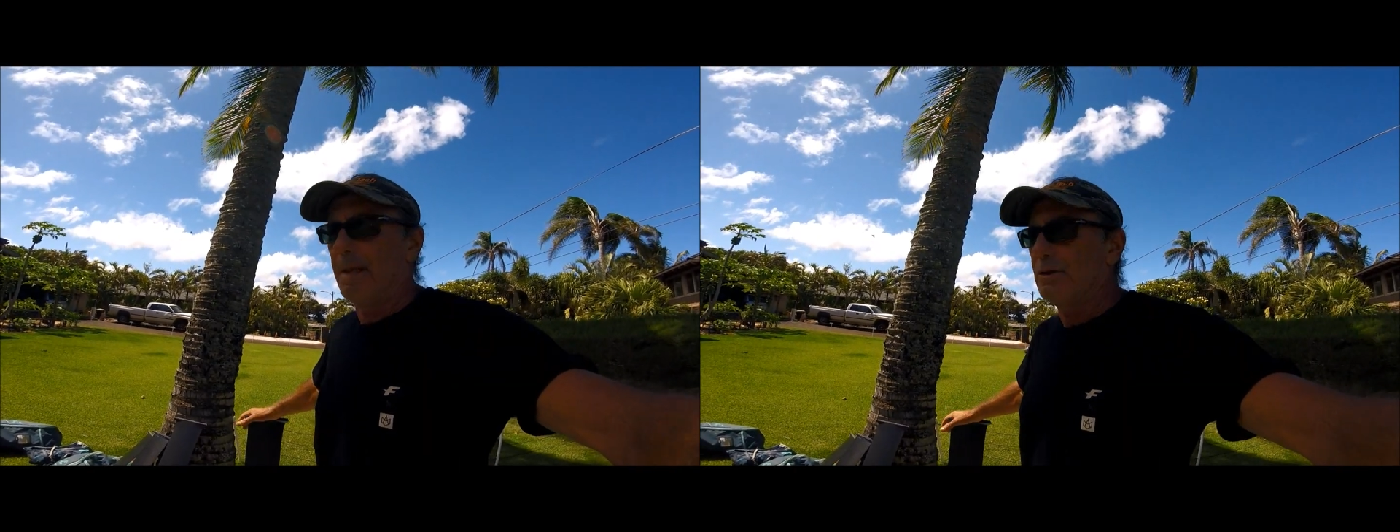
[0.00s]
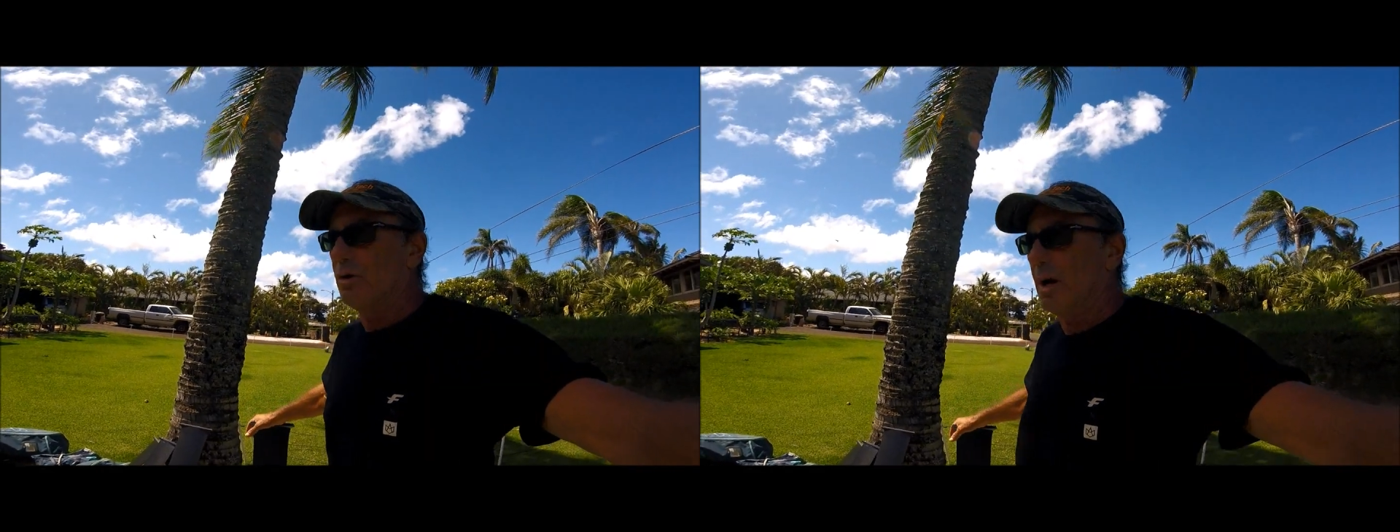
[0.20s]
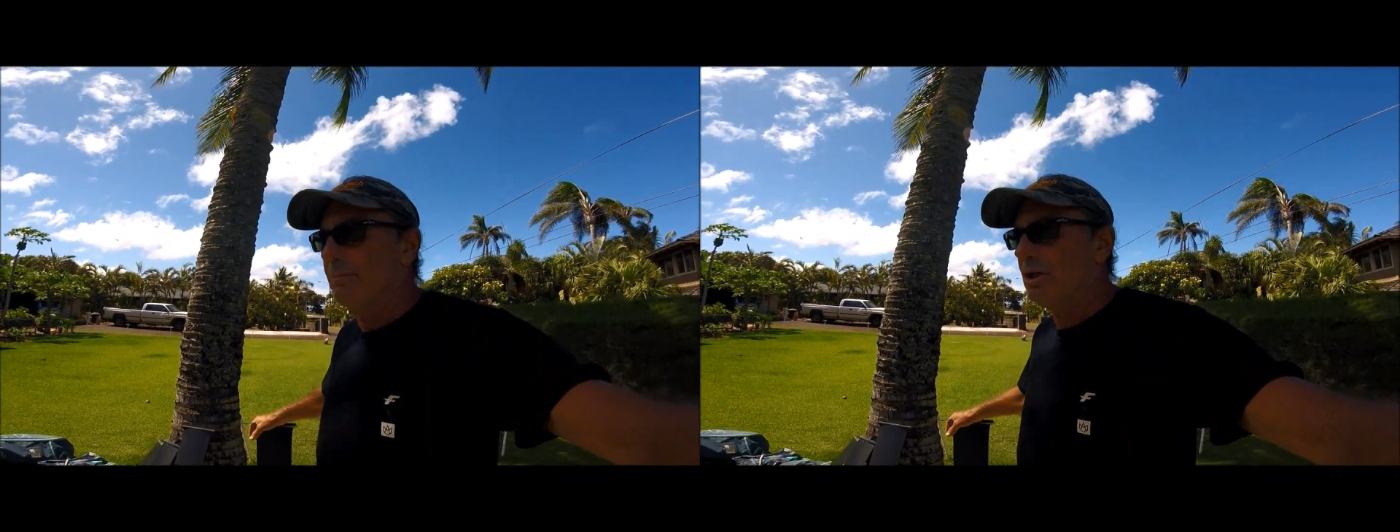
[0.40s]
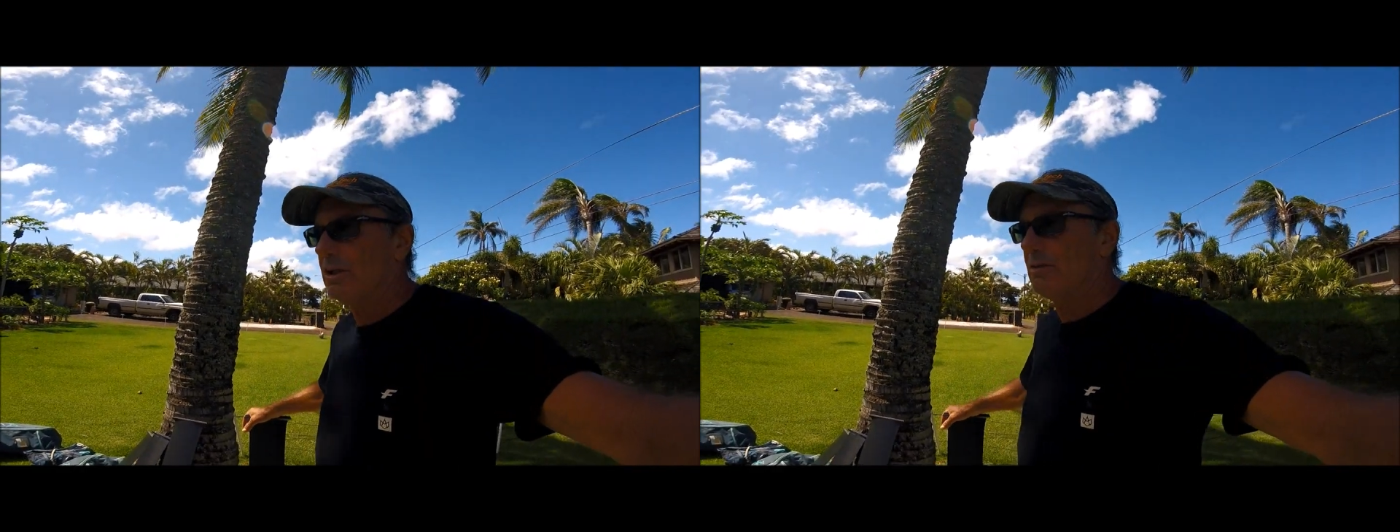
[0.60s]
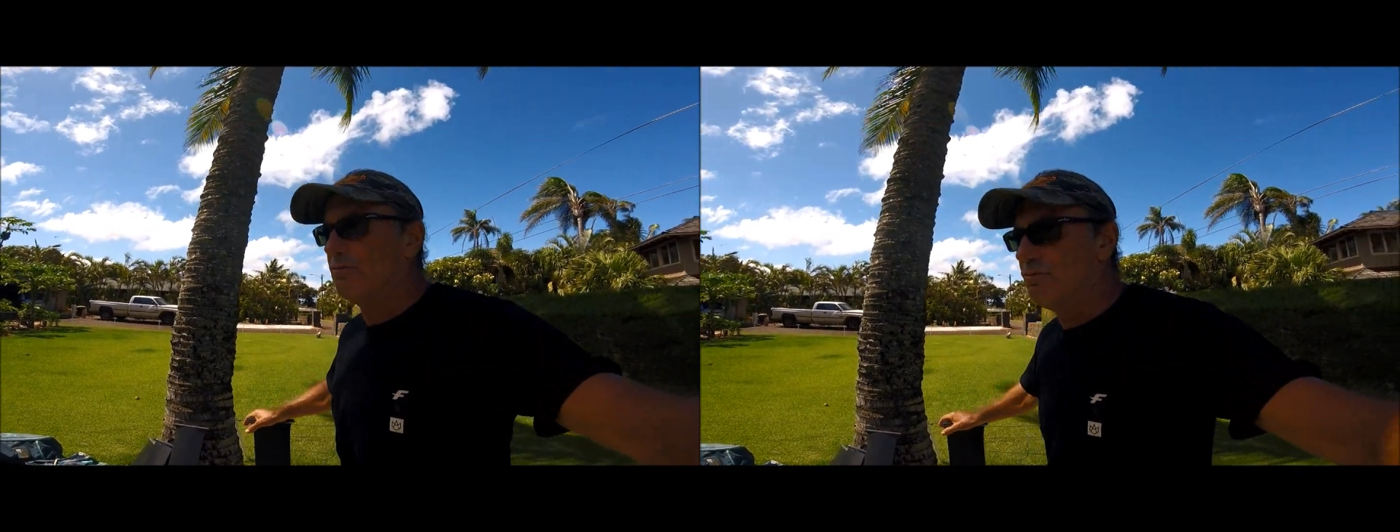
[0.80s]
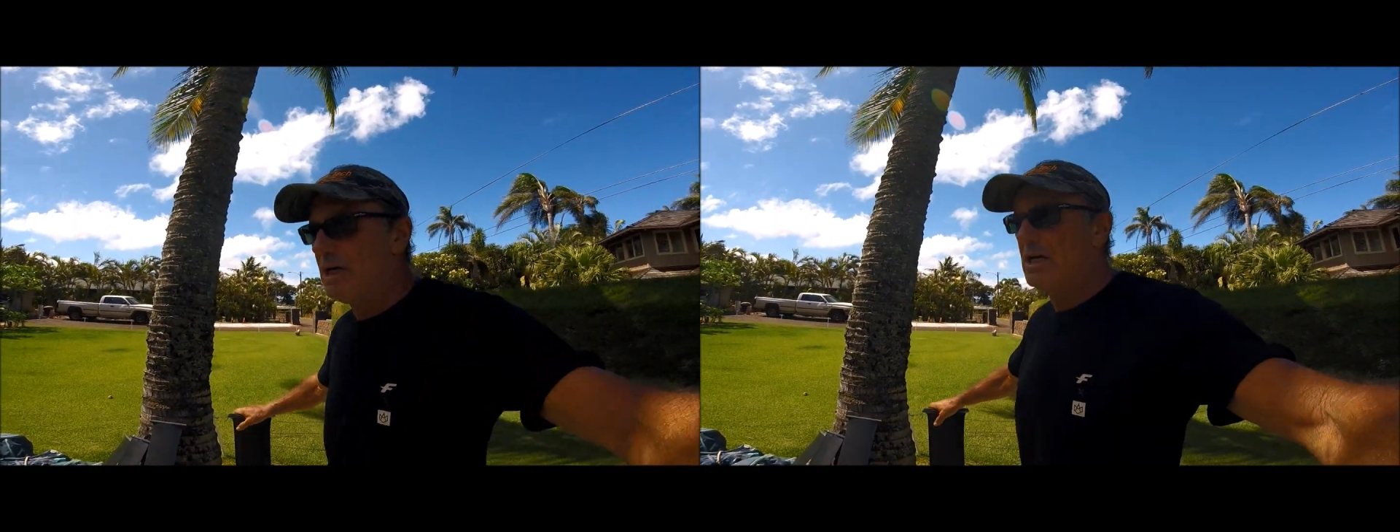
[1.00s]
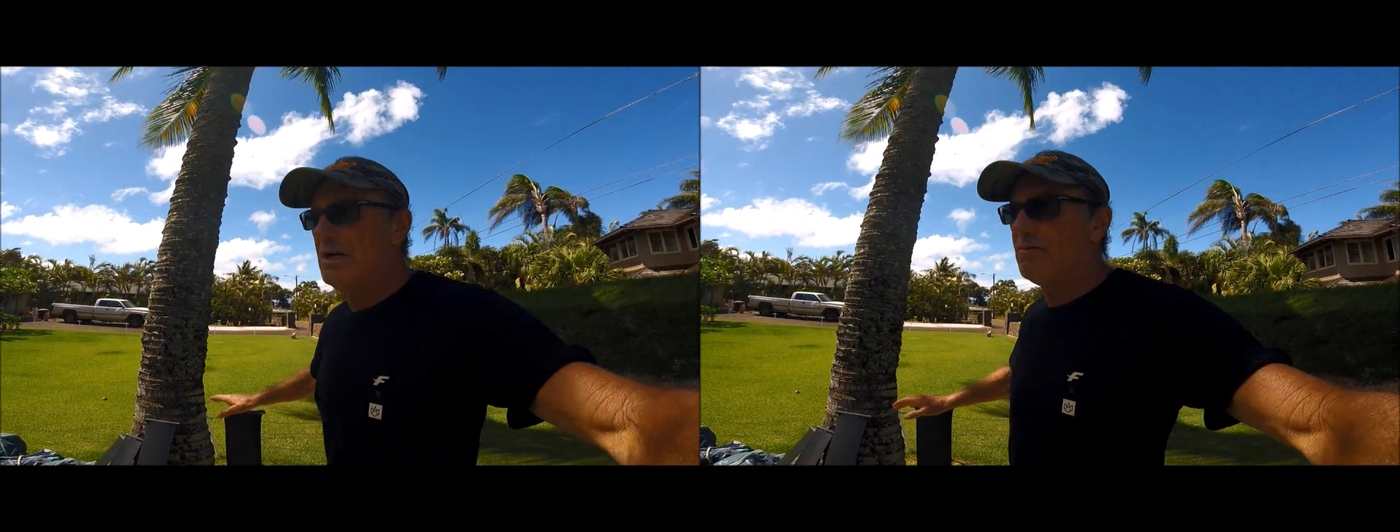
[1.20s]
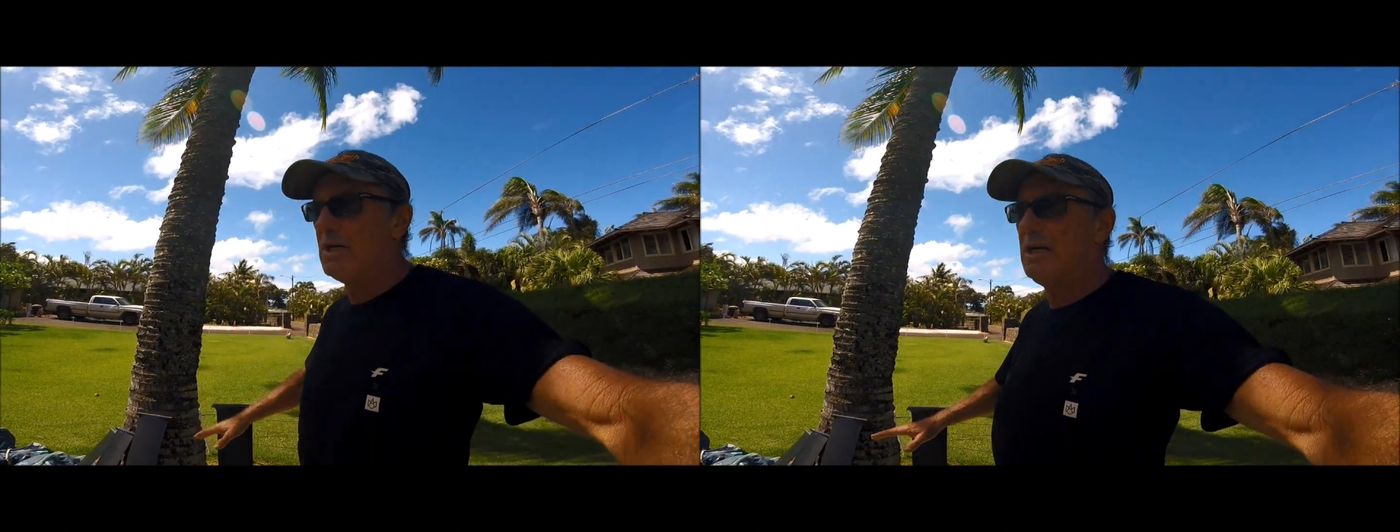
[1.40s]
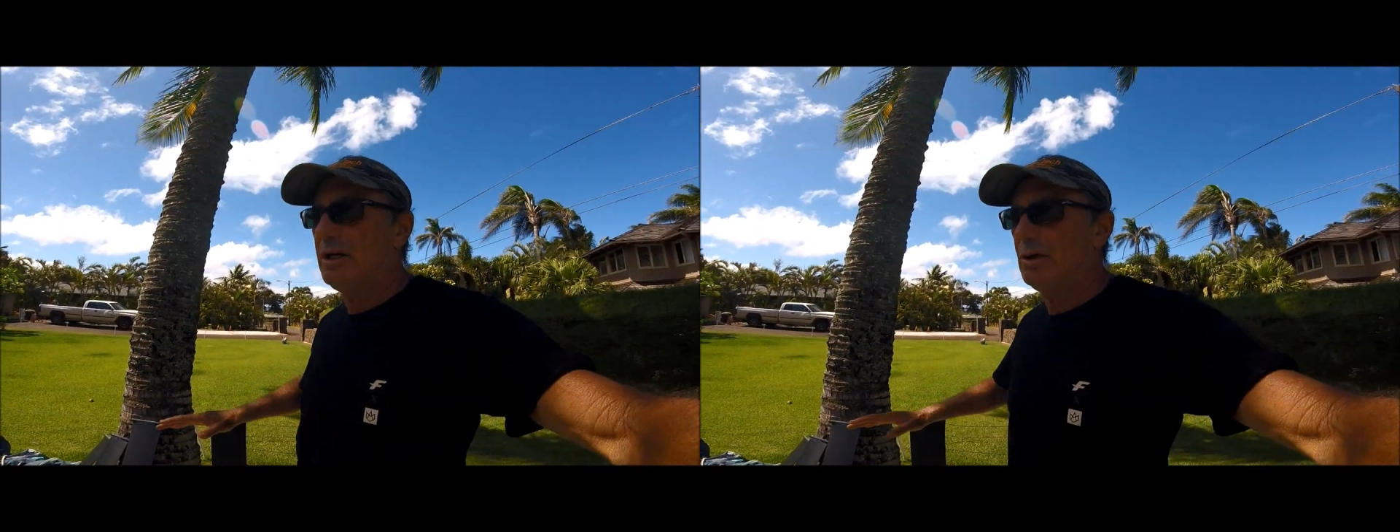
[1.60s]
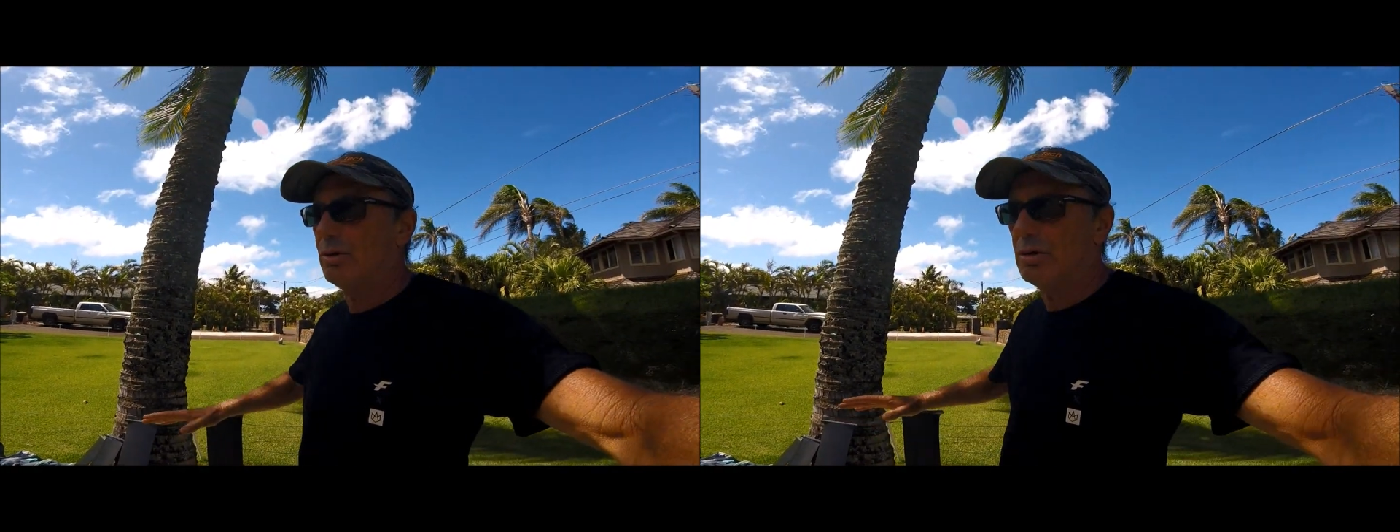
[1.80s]
So I'm just really
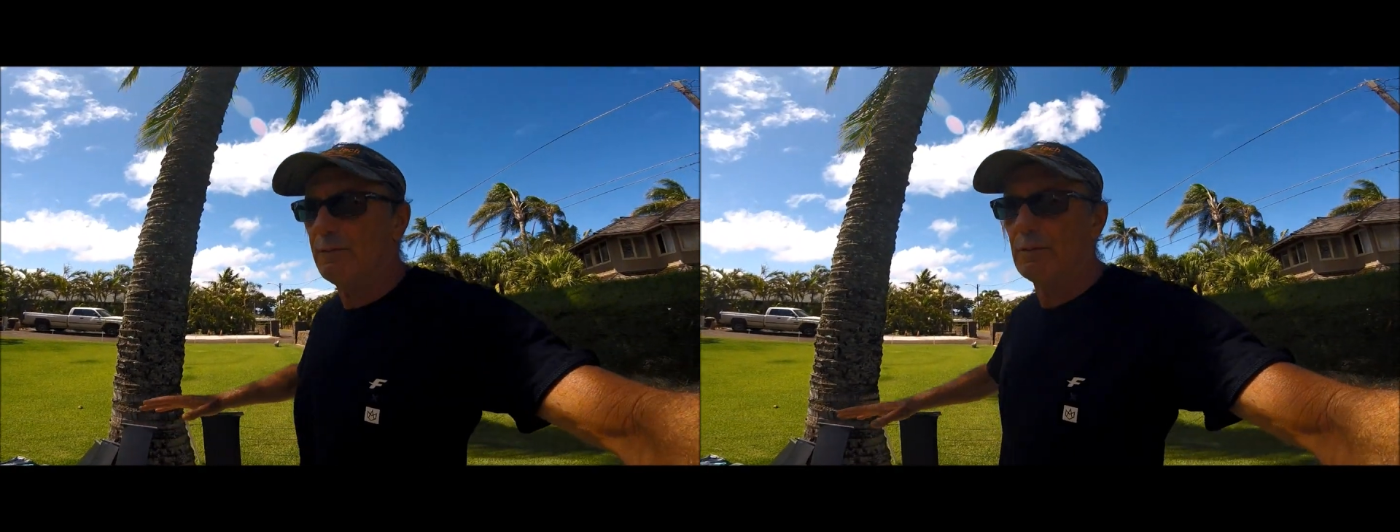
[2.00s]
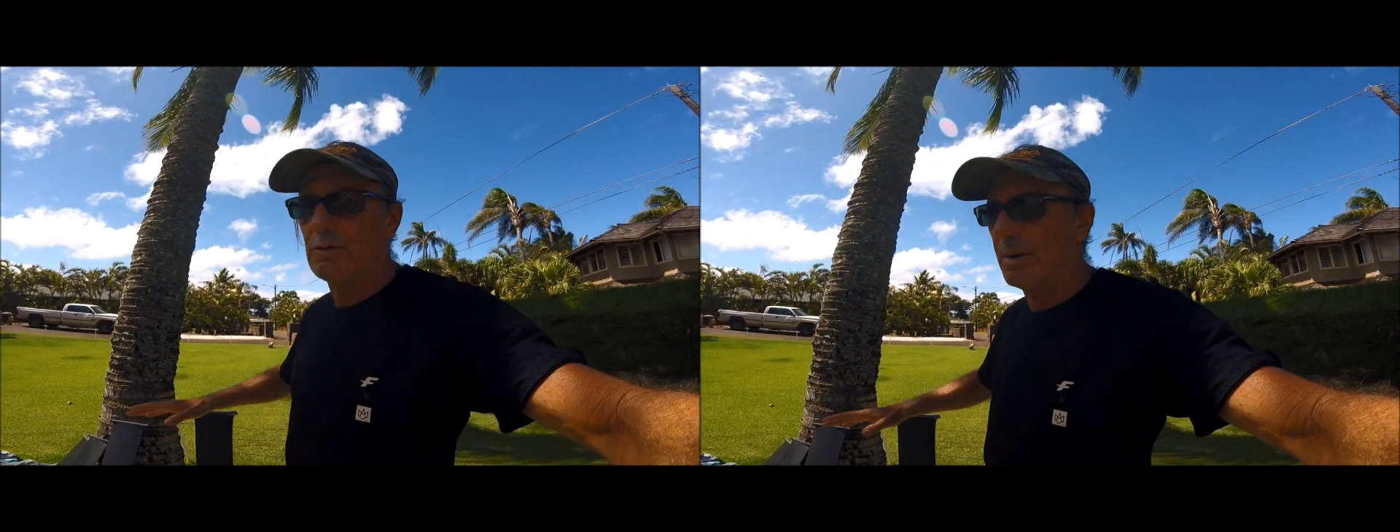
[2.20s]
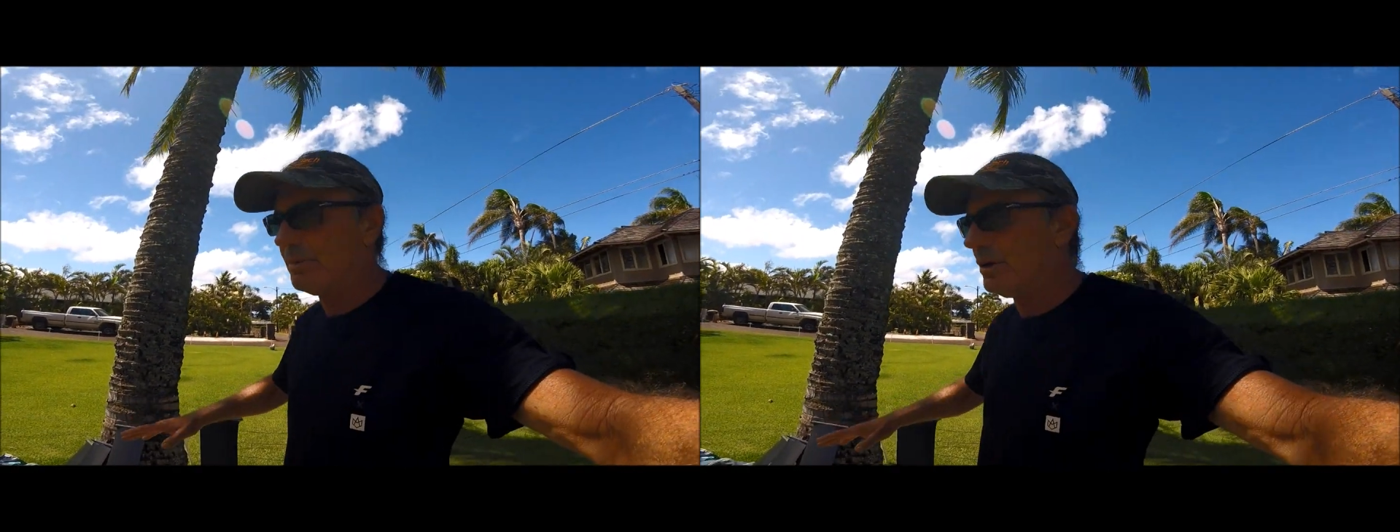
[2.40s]
used to foot strips.